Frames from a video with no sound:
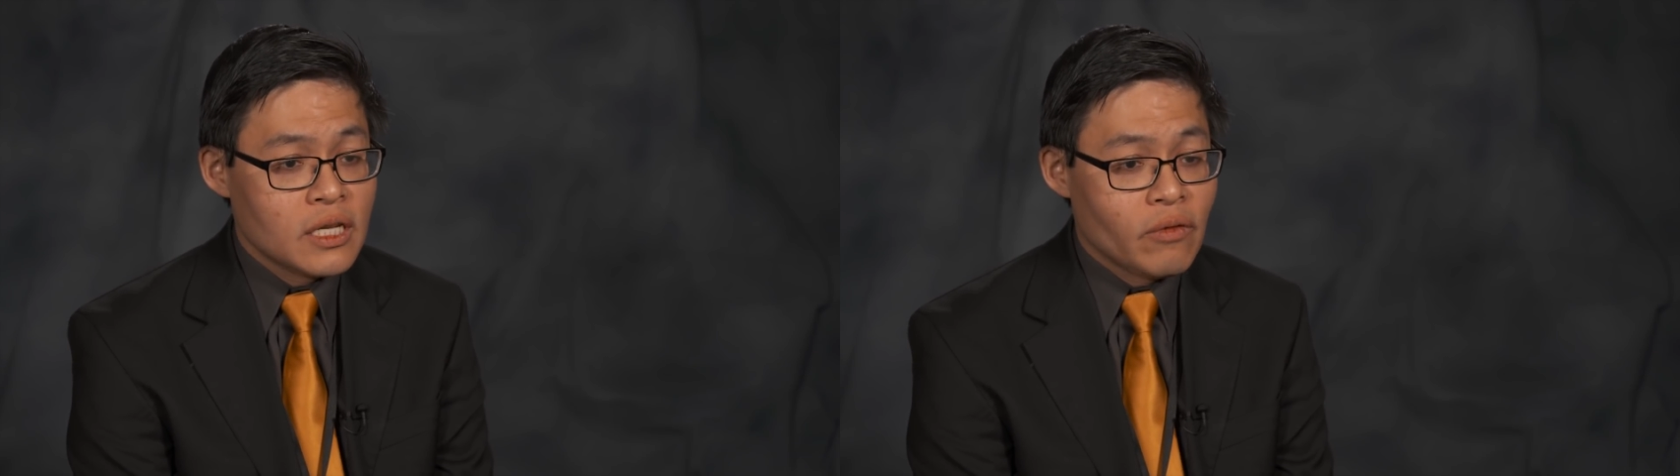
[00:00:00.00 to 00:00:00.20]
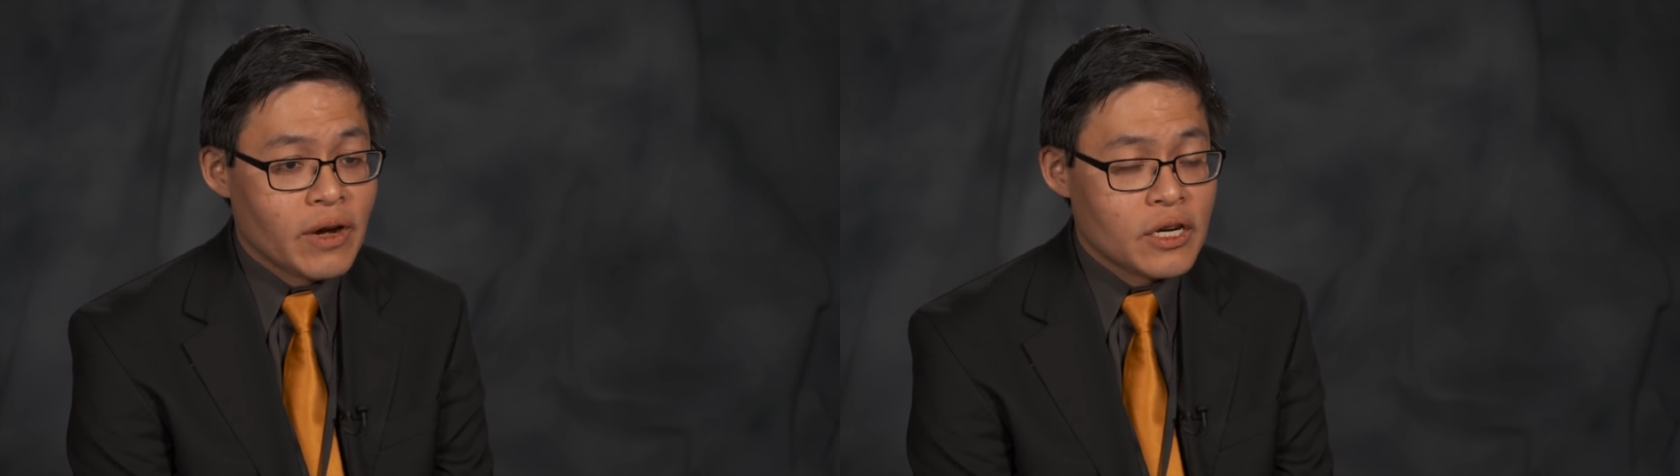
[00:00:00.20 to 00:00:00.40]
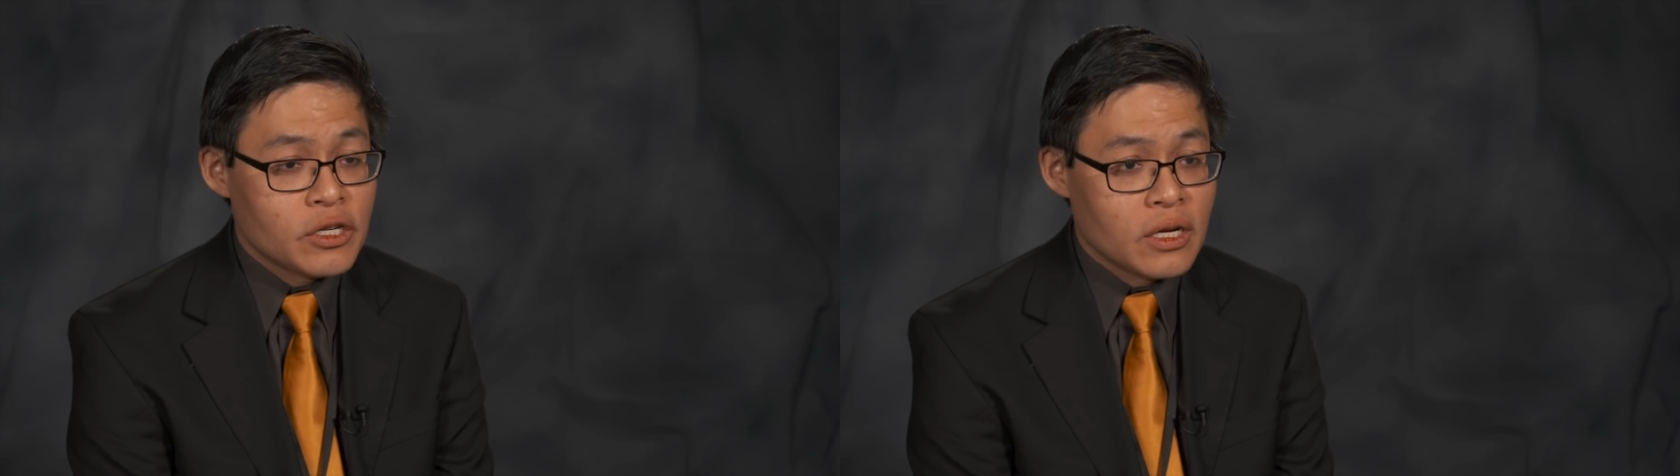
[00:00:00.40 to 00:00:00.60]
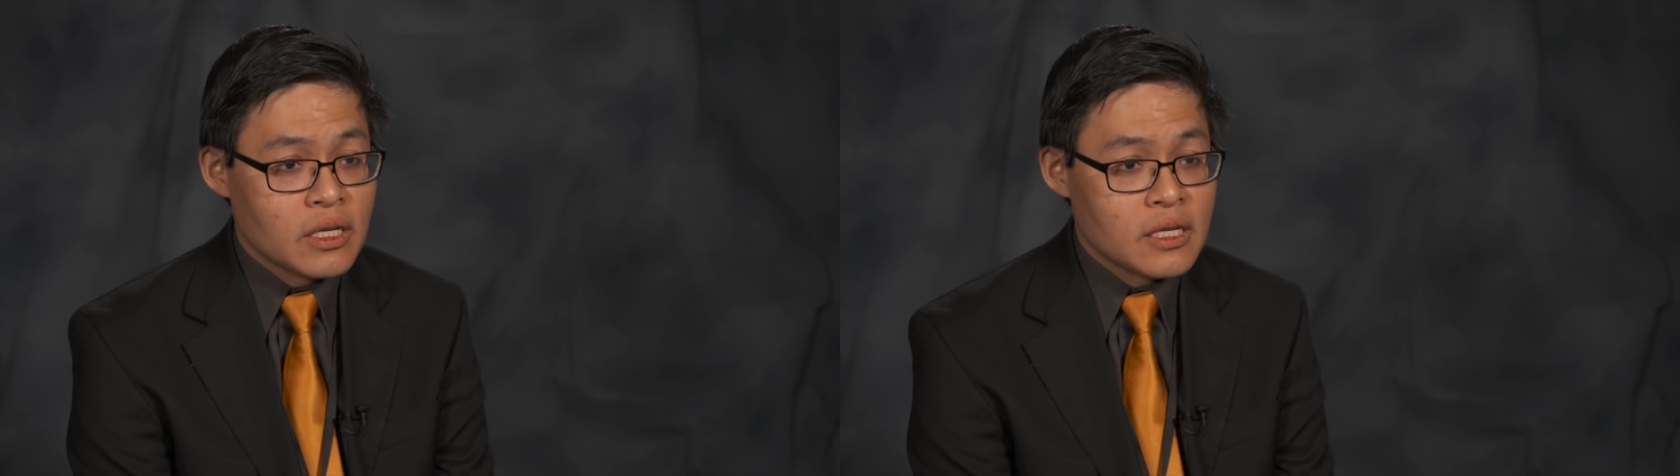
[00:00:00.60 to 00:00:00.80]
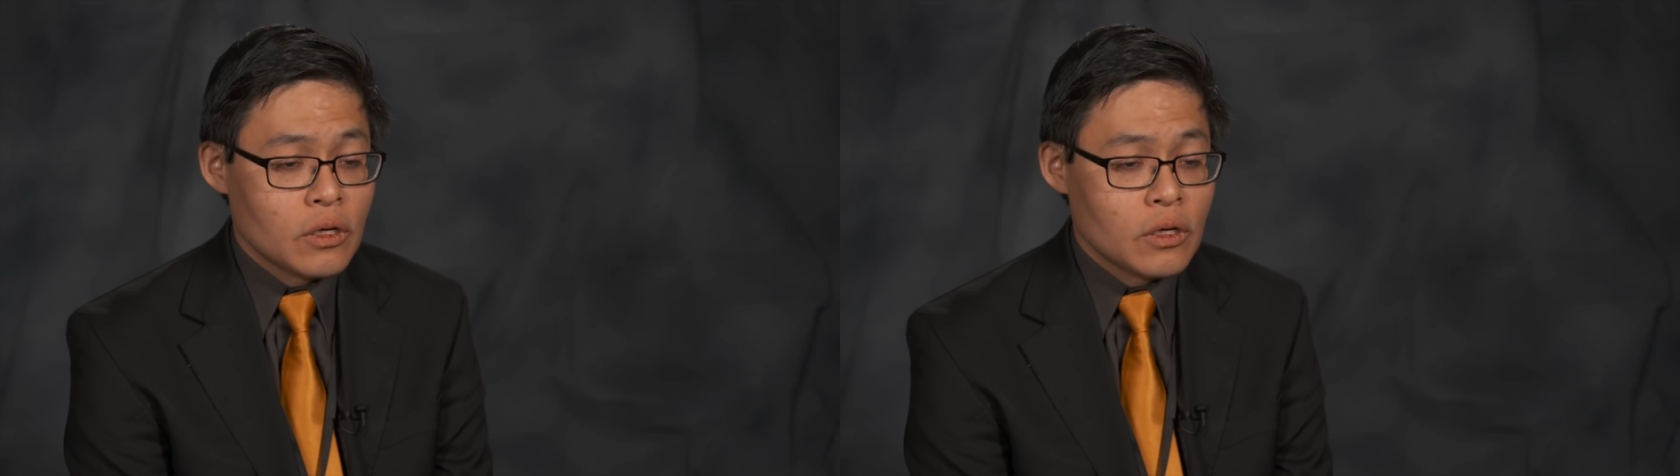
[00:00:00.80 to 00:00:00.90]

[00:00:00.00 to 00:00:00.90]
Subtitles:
interventions,